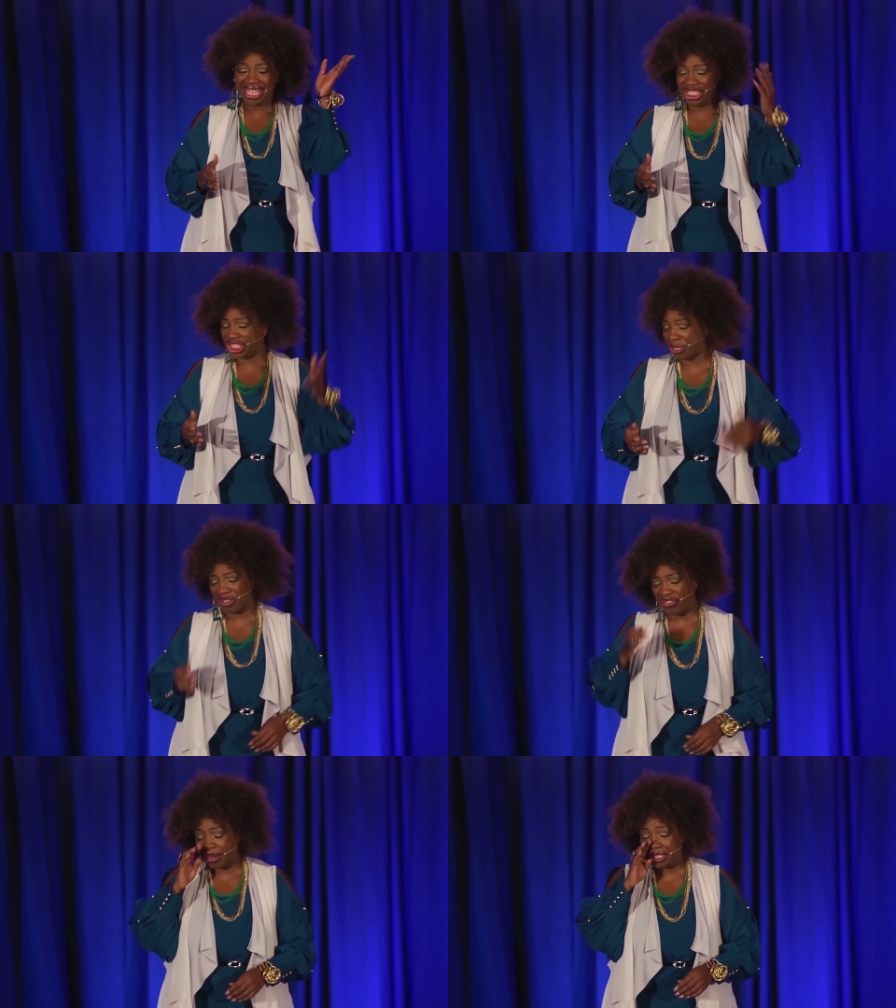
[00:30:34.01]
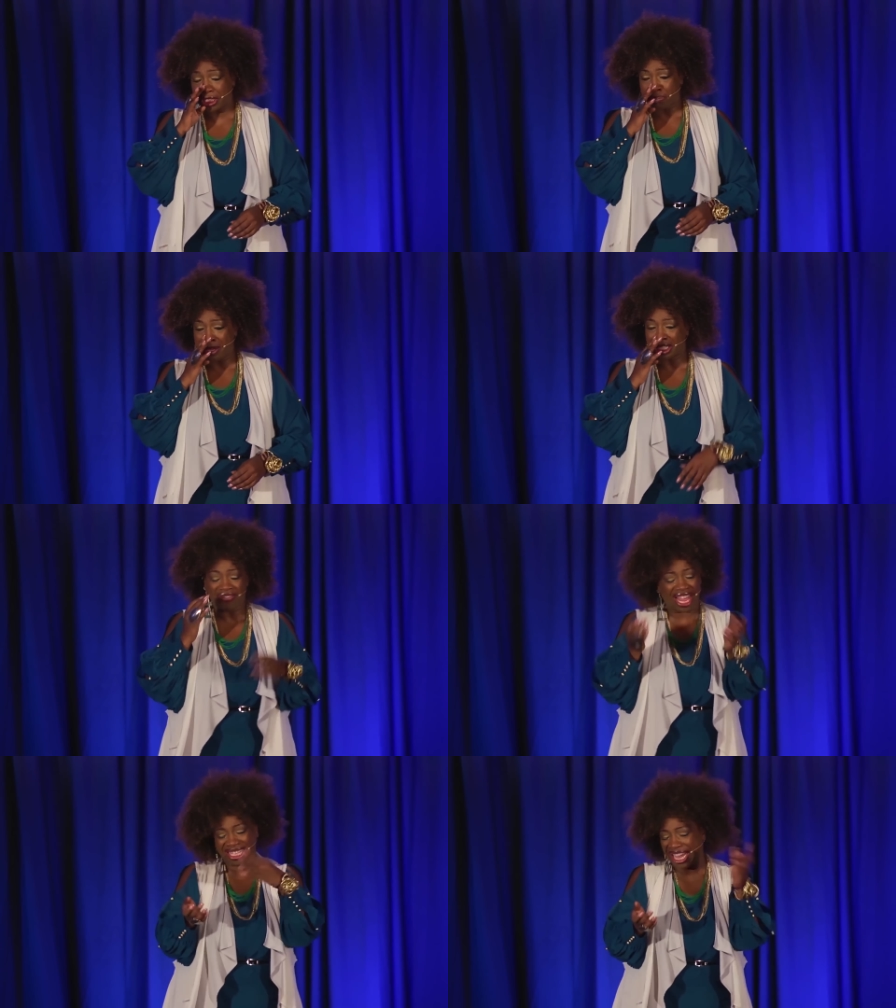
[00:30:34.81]
And she was very
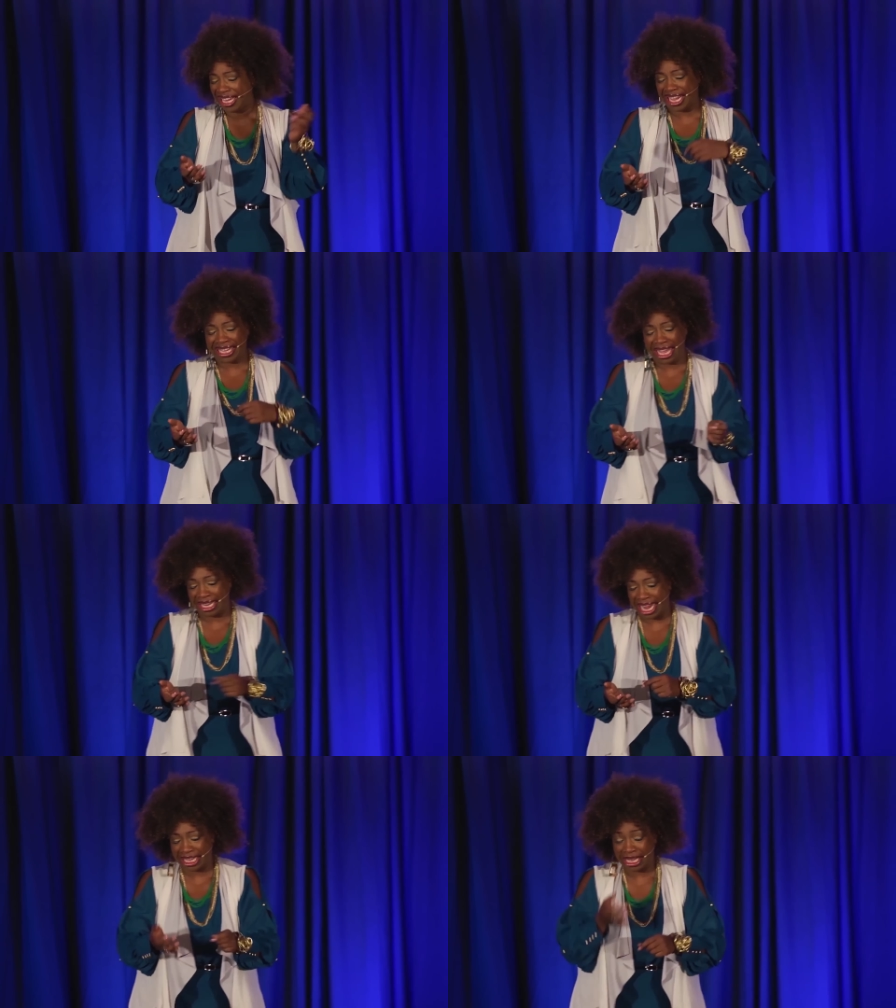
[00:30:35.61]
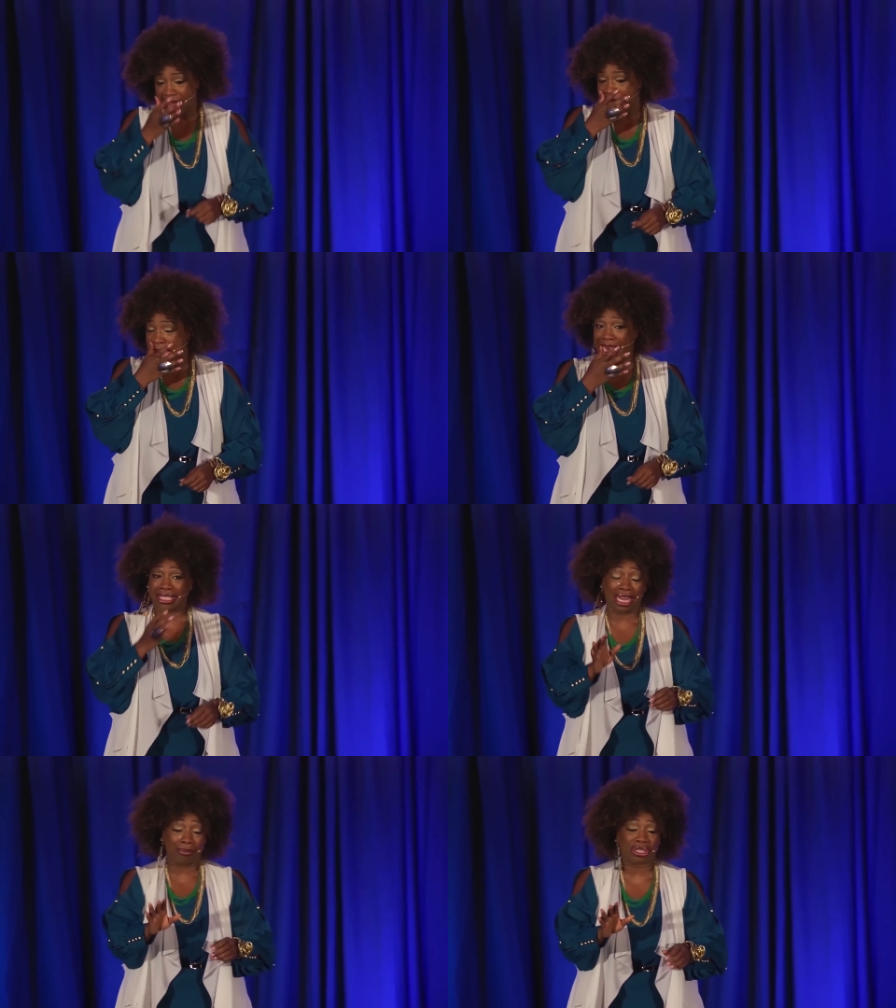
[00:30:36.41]
dismissive, like, yeah, yeah, yeah, lady. And I
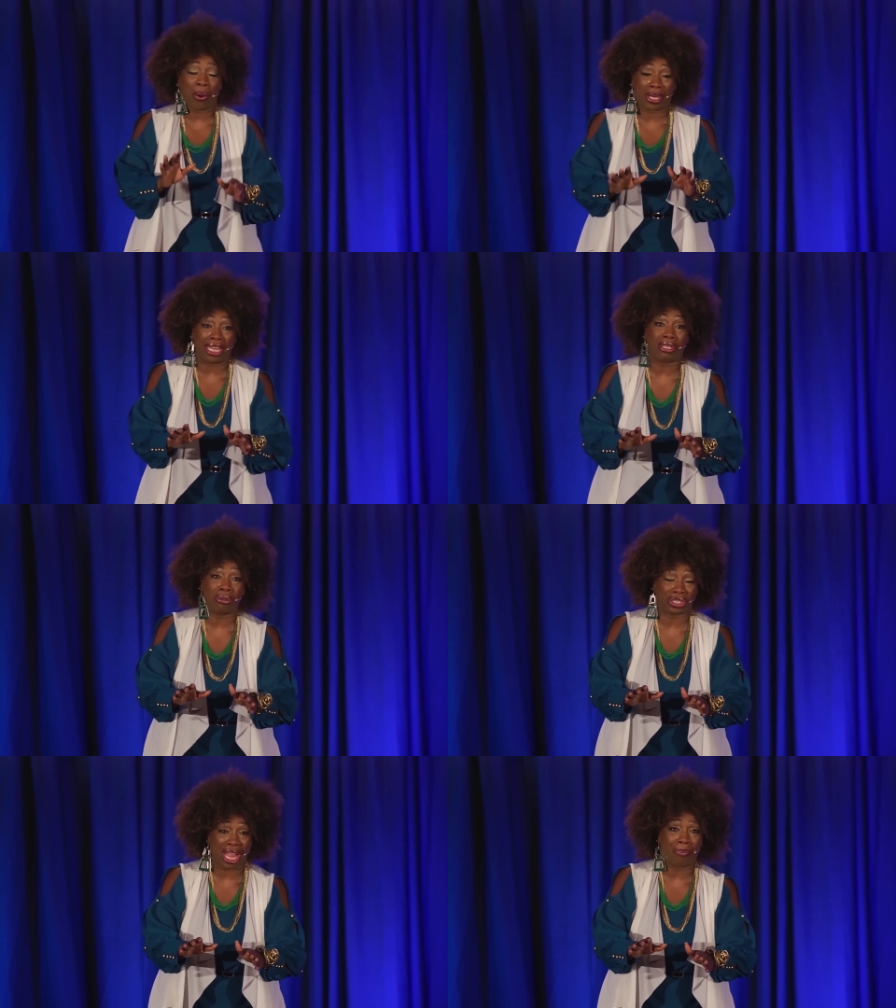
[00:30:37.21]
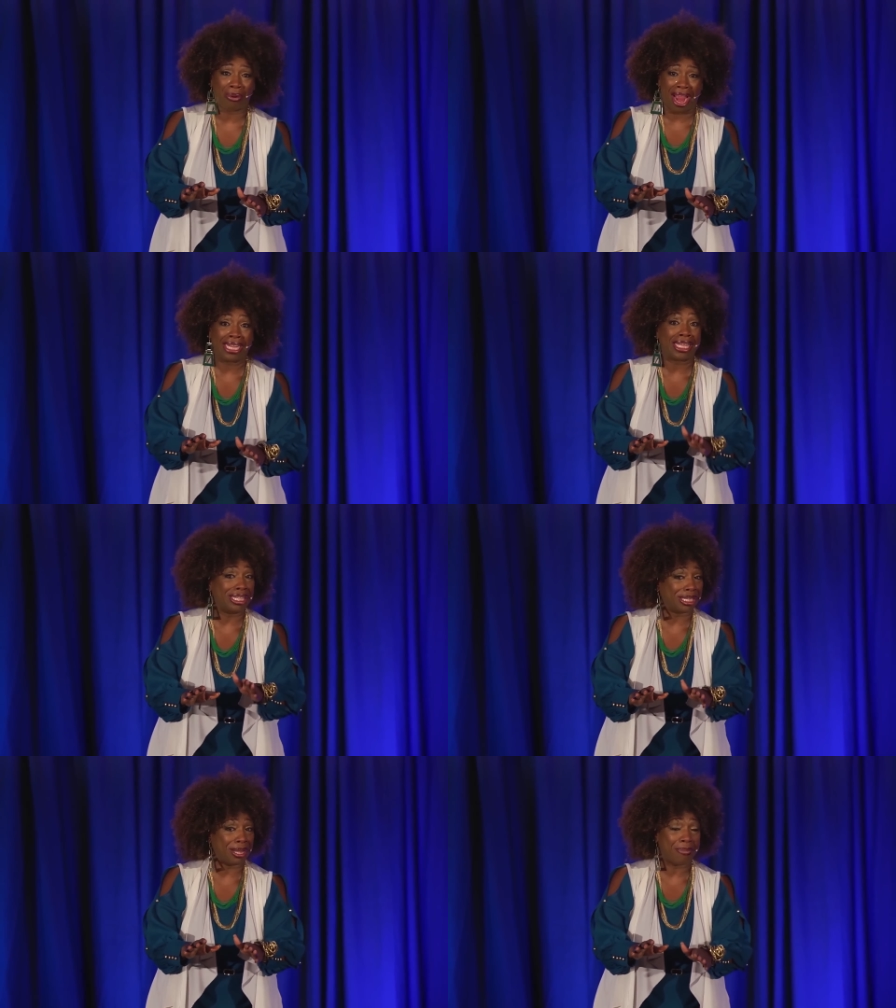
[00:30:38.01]
said, I'm sorry, can you stop writing
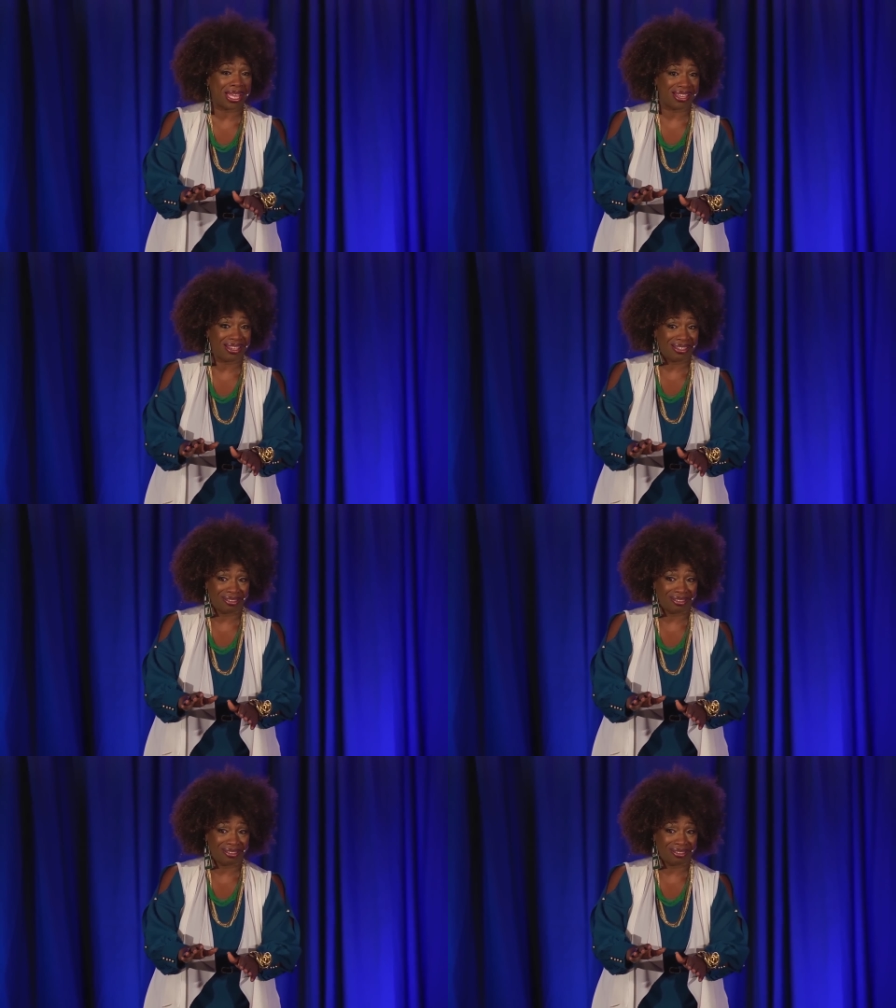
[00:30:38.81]
and look at me?